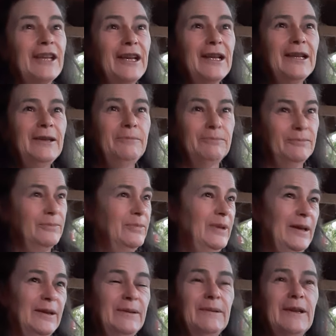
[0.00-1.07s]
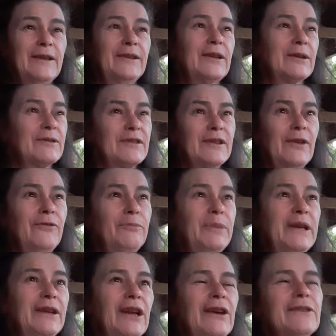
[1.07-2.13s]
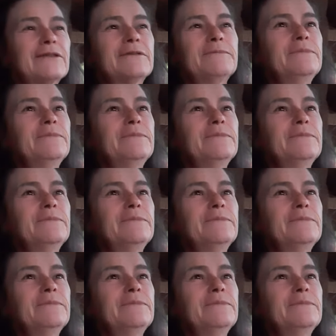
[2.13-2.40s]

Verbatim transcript: they, they let themselves be known.